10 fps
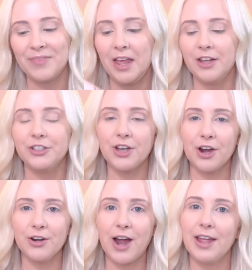So
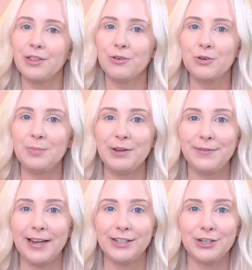I thought it would be
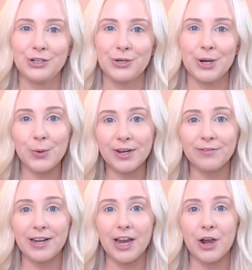fun to do a quick
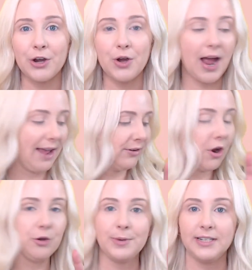video. I haven't
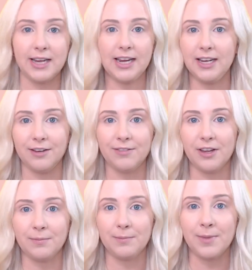opened any of
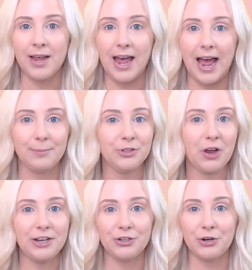them, so
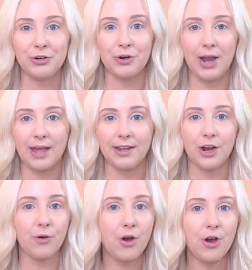I don't know how they
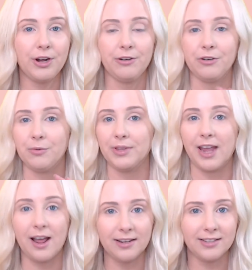go on. I don't know what the
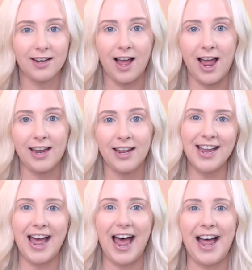colours are like.
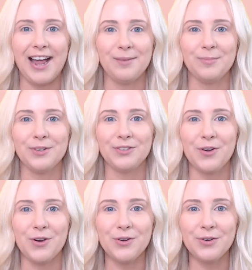So
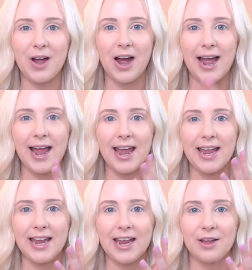
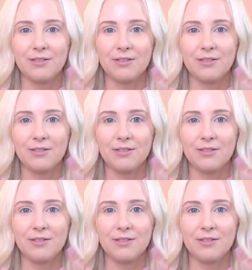I